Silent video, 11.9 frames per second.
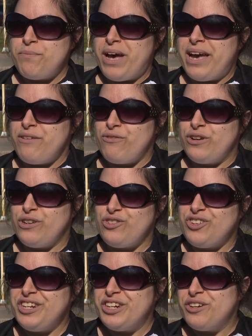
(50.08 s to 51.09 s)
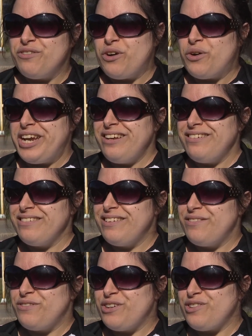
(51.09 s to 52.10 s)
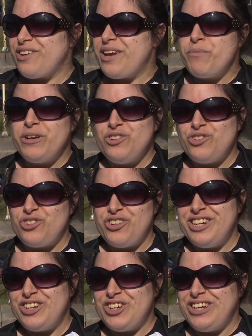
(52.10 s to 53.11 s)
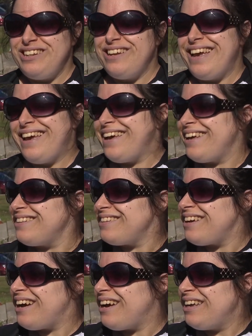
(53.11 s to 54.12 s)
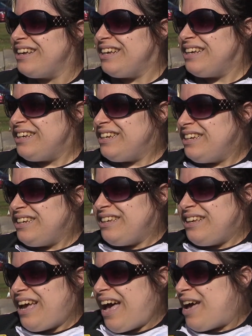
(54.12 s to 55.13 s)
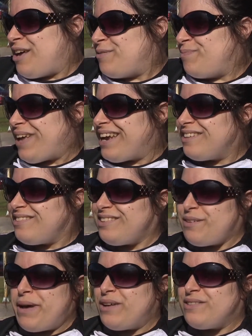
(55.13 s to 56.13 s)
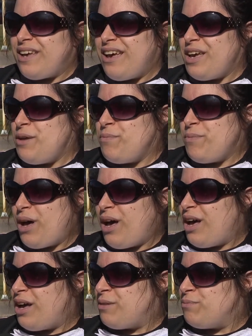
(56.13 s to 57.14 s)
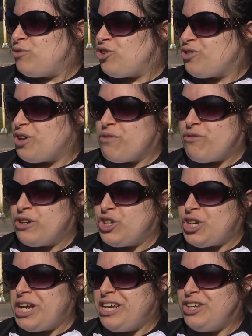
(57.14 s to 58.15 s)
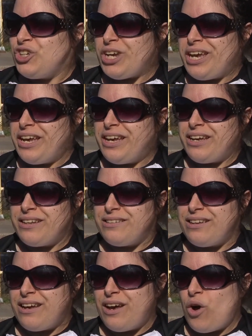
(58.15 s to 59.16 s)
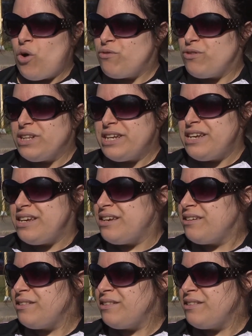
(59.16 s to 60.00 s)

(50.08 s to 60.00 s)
my first year voting, first time registration, and uh, um, I guess it's about time. Um, just looking for a change, and uh, hopefully,